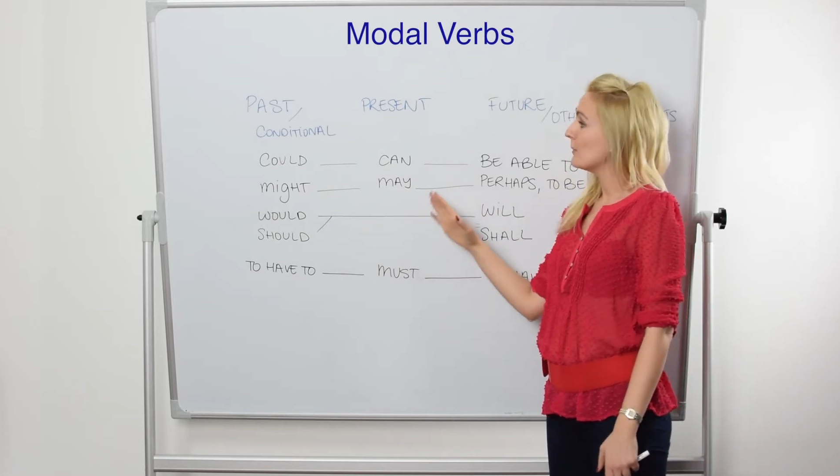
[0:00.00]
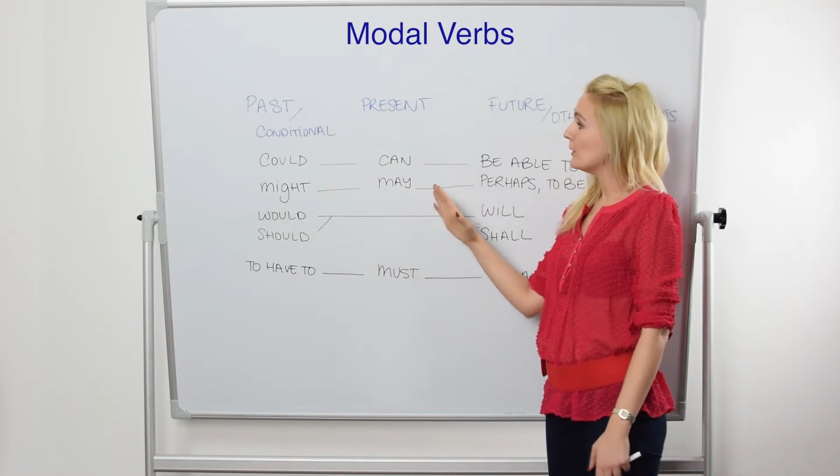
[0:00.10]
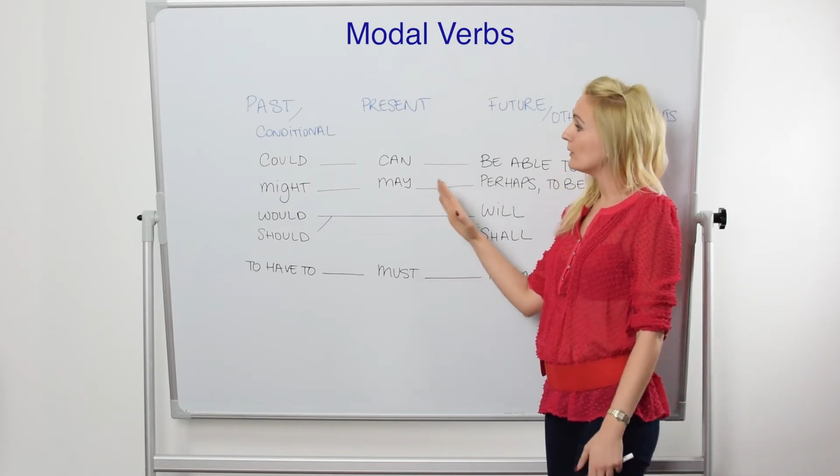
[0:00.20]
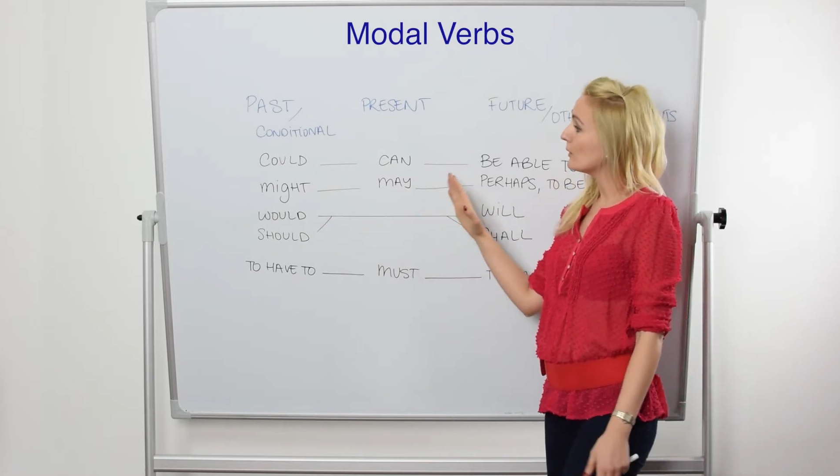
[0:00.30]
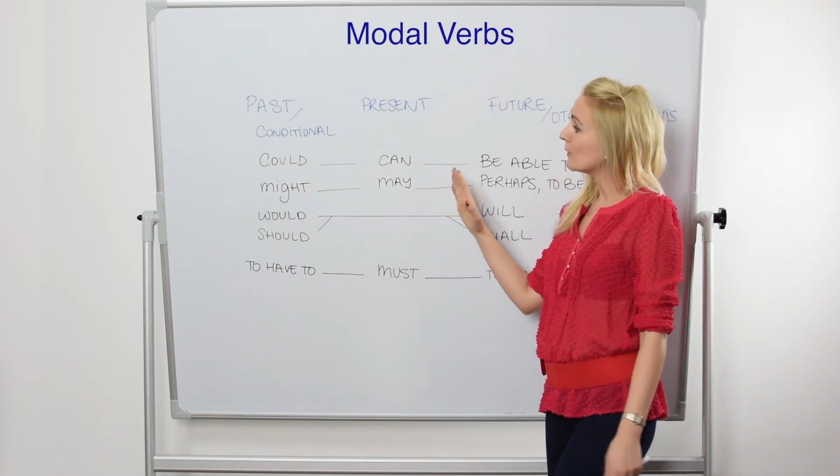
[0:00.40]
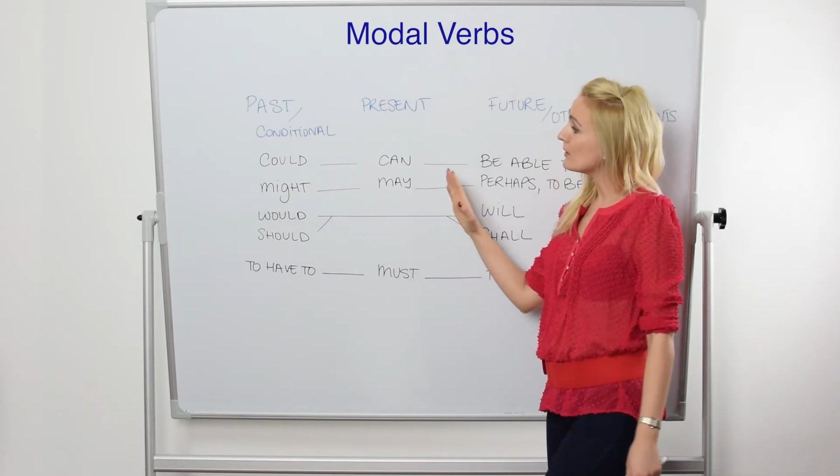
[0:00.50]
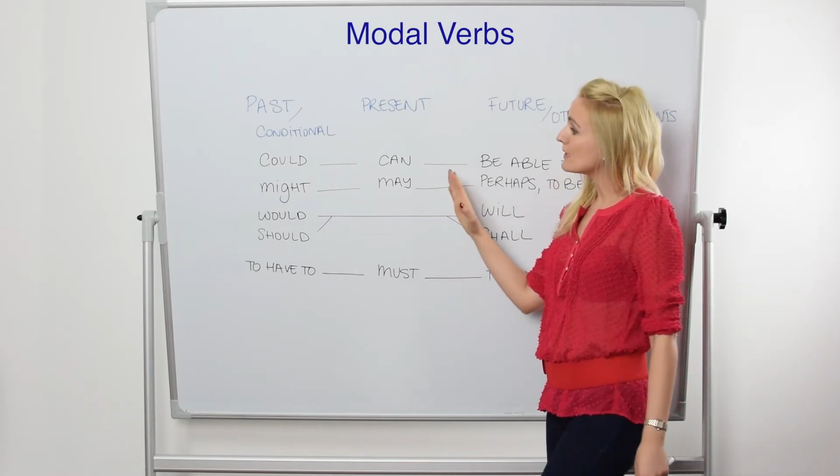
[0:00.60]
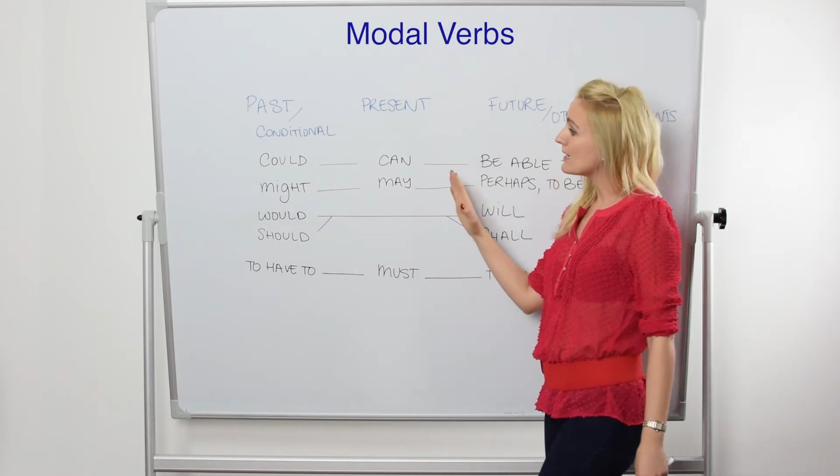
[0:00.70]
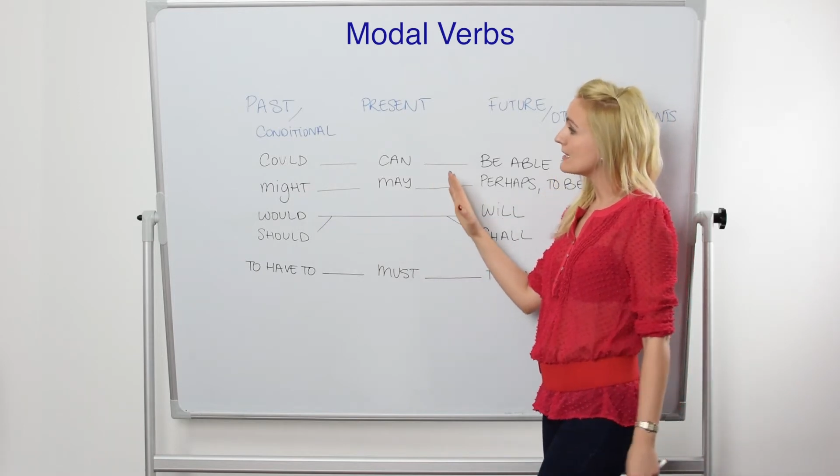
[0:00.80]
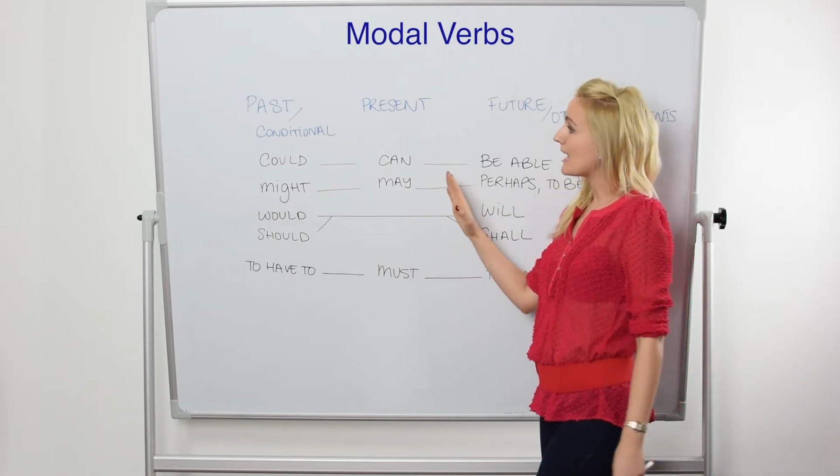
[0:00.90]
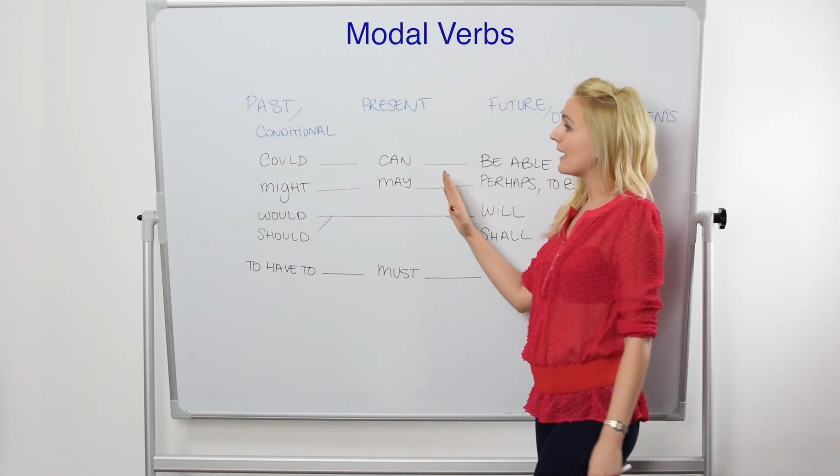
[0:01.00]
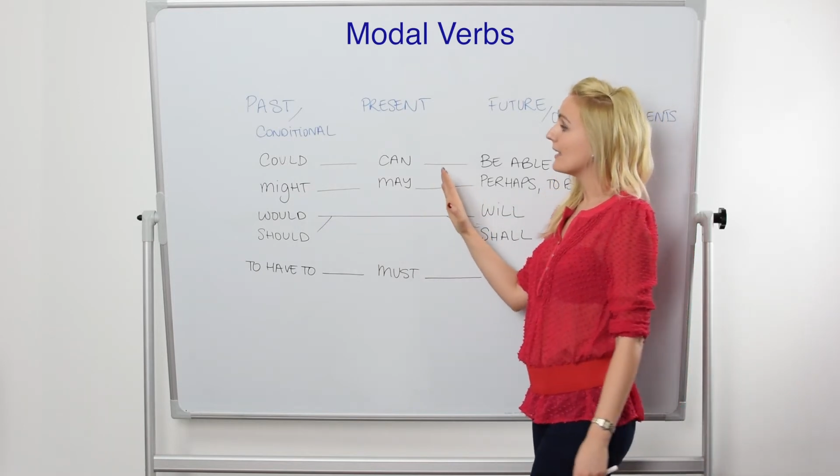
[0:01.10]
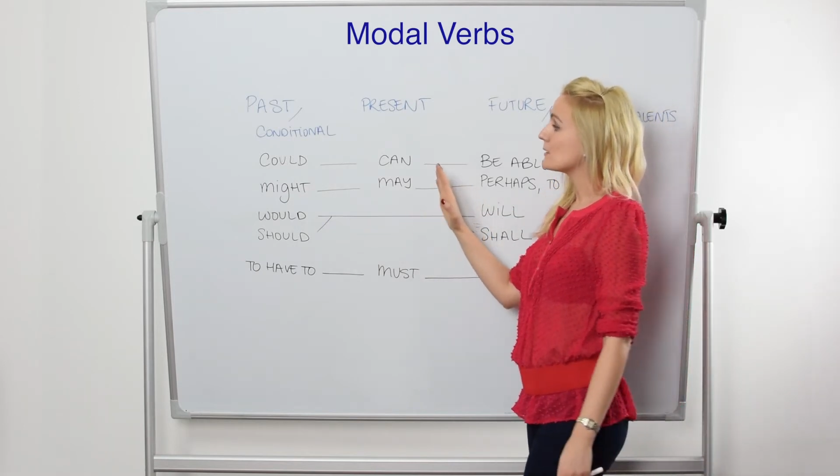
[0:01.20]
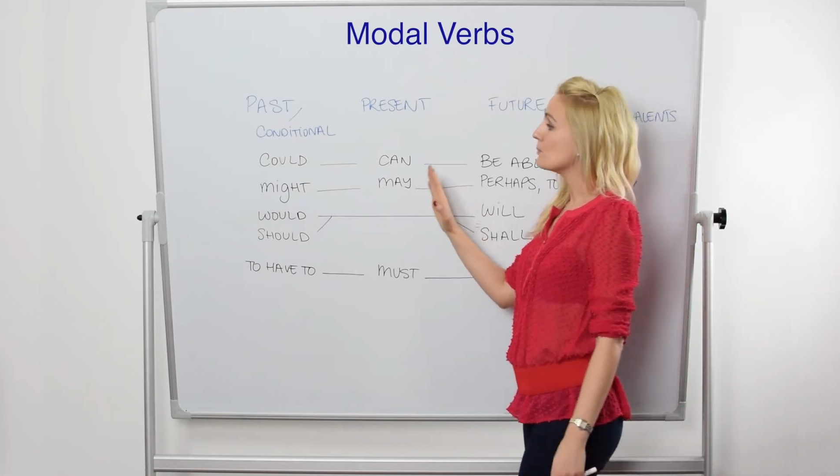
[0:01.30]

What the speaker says: but you could also say it's